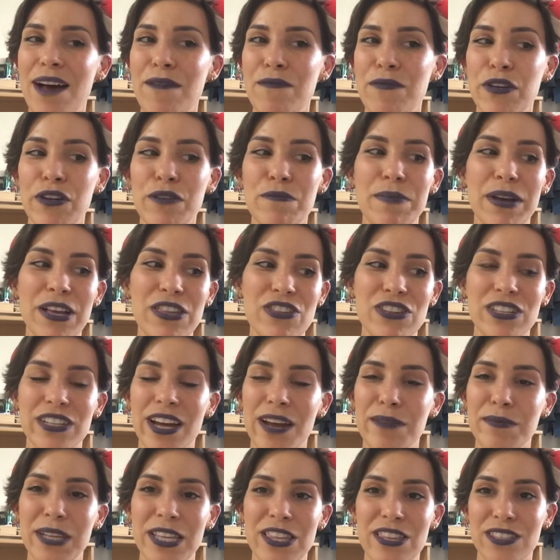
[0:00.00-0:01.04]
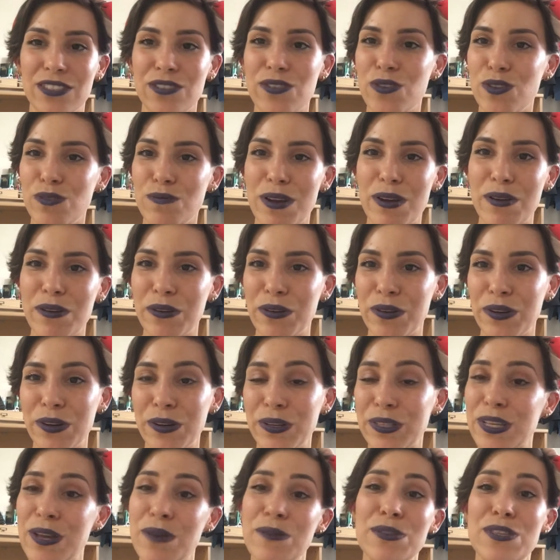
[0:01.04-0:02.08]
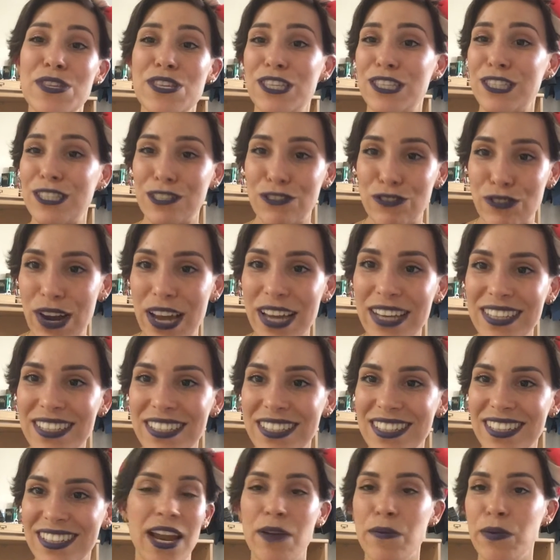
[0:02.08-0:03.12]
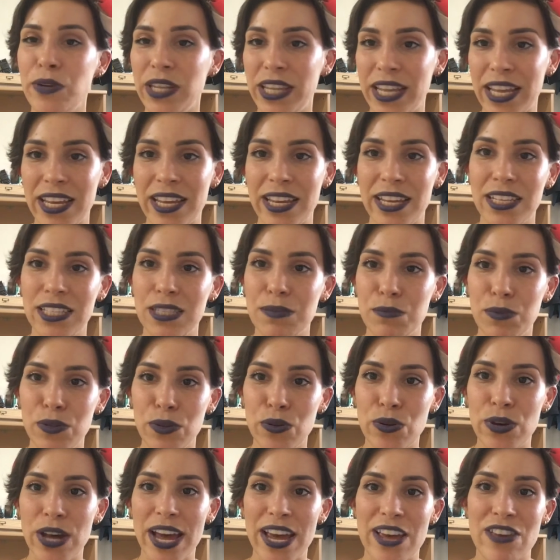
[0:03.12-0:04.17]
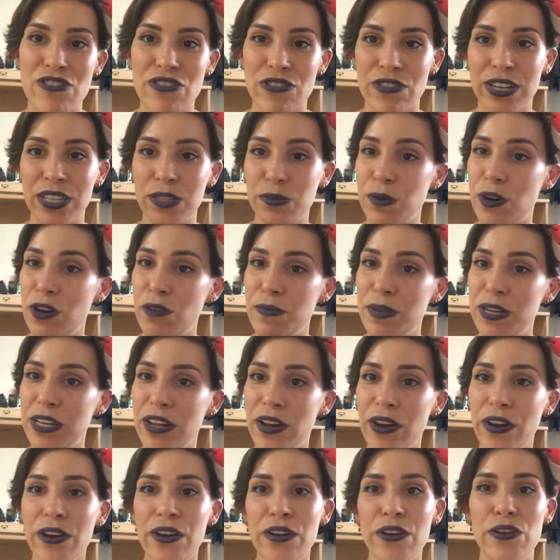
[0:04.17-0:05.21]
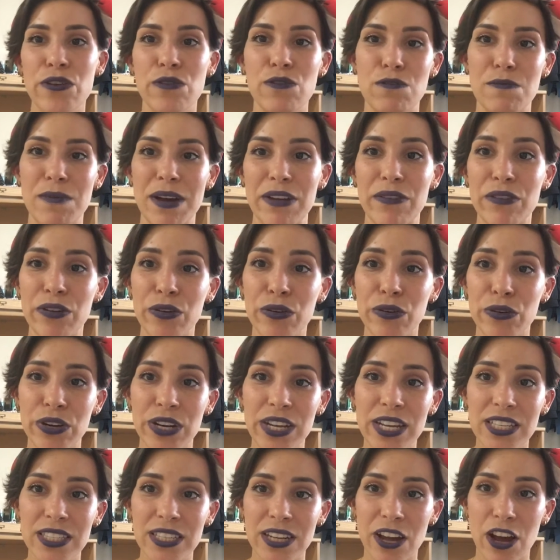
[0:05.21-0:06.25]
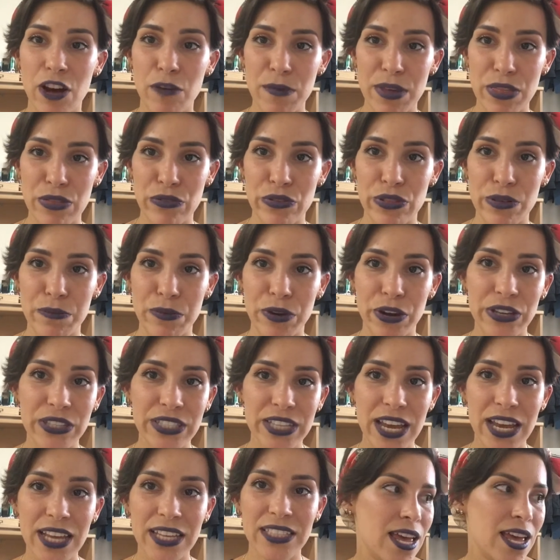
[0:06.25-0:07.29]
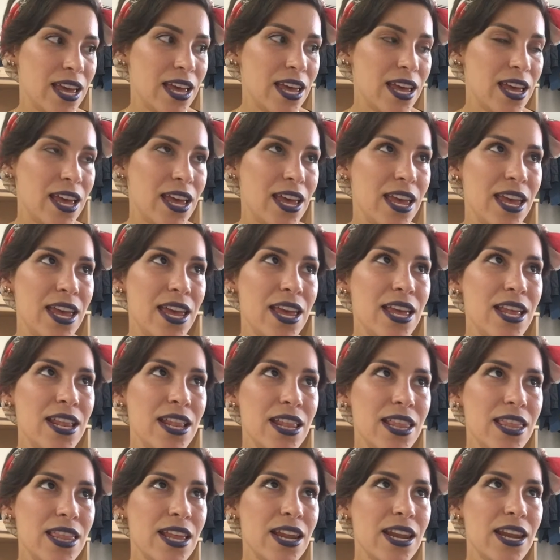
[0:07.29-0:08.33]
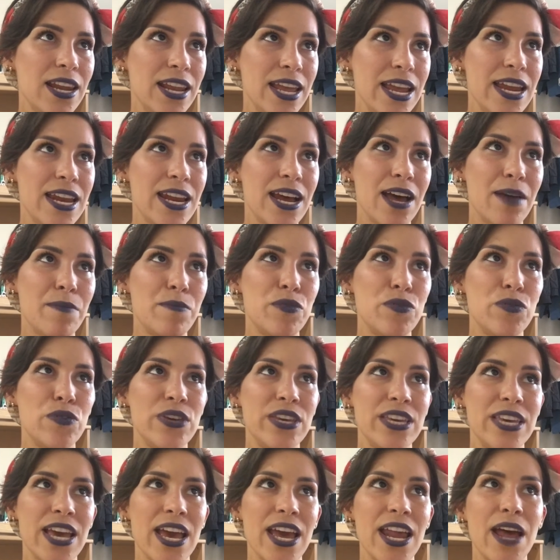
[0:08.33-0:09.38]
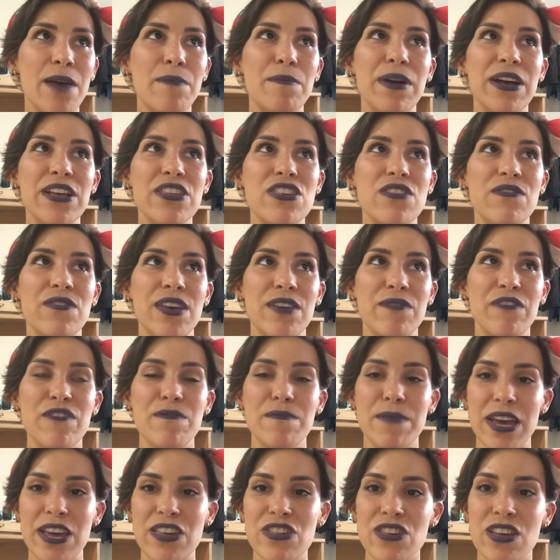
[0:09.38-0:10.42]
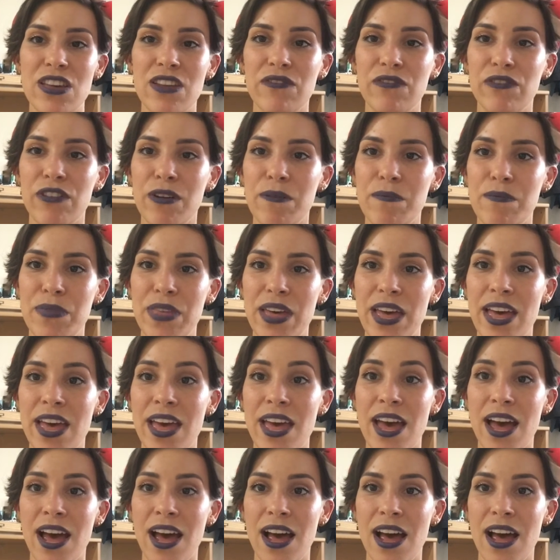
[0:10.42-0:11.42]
There are a bunch of times I just called my recruiter because I was just stressed. I would link Explore Asia as well below, who are my recruiters and help me through the process. In the lead up, you get a bunch of information from the